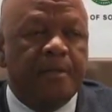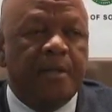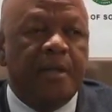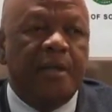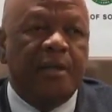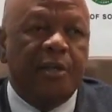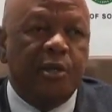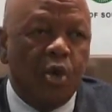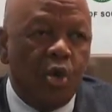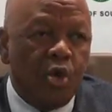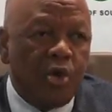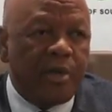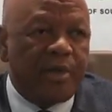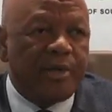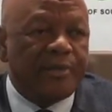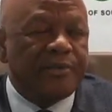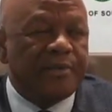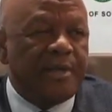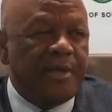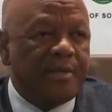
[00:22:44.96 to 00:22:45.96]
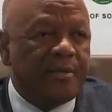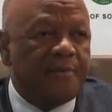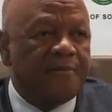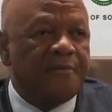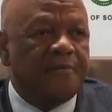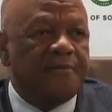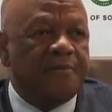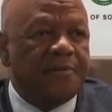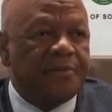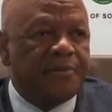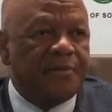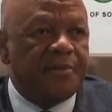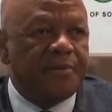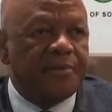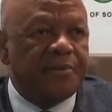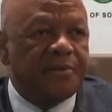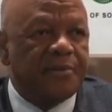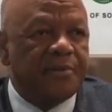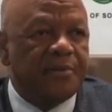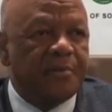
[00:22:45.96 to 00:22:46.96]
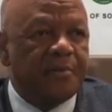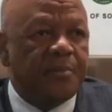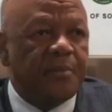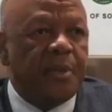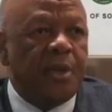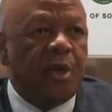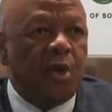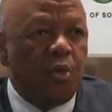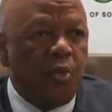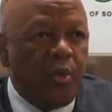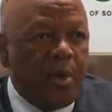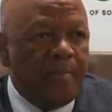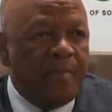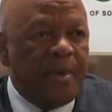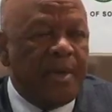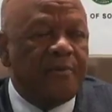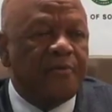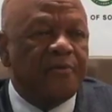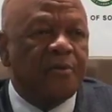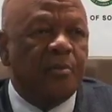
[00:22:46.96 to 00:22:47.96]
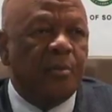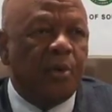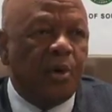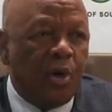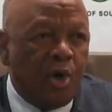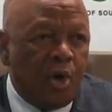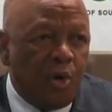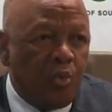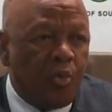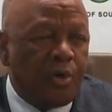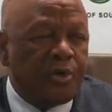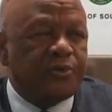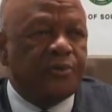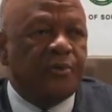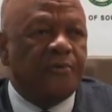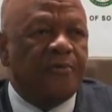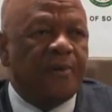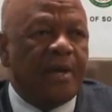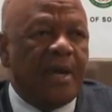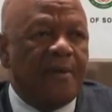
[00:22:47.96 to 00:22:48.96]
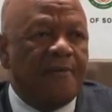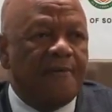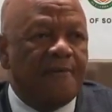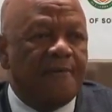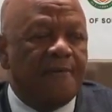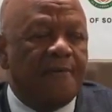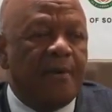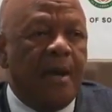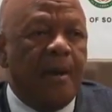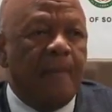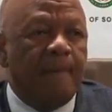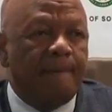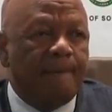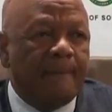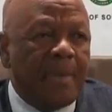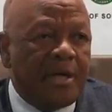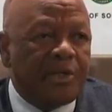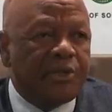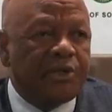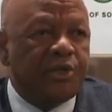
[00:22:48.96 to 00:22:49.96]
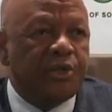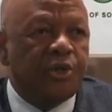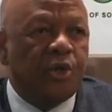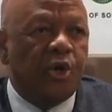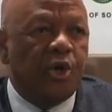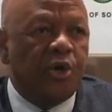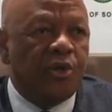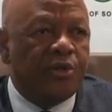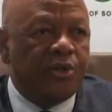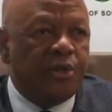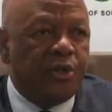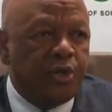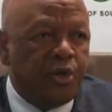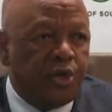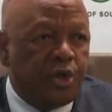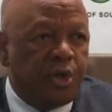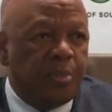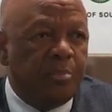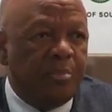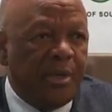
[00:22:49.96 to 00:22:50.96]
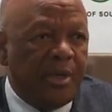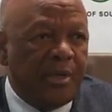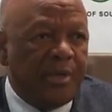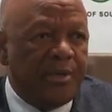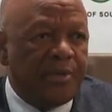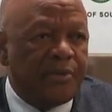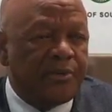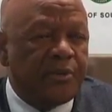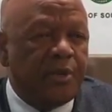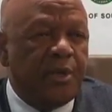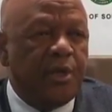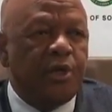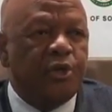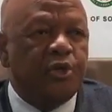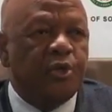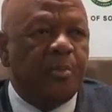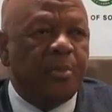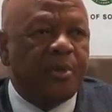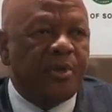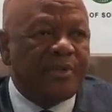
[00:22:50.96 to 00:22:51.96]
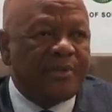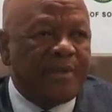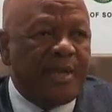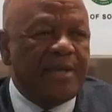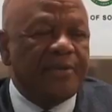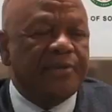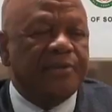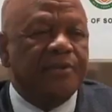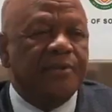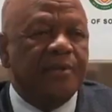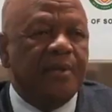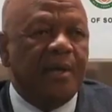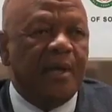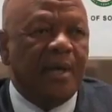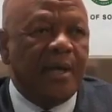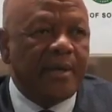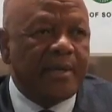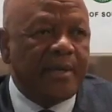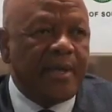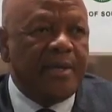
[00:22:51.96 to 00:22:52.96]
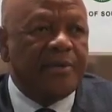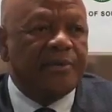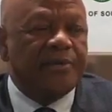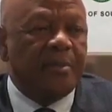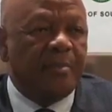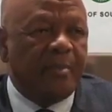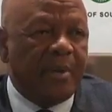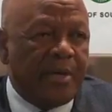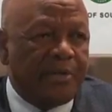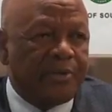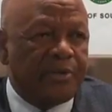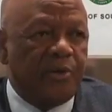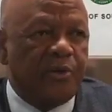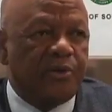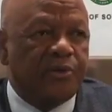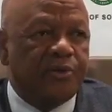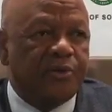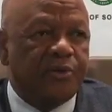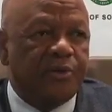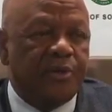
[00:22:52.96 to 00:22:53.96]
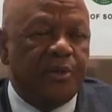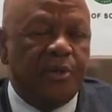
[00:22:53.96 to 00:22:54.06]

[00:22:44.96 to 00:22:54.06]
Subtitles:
In August 1956, women from all walks of life marched on the Union buildings to protest against the past laws.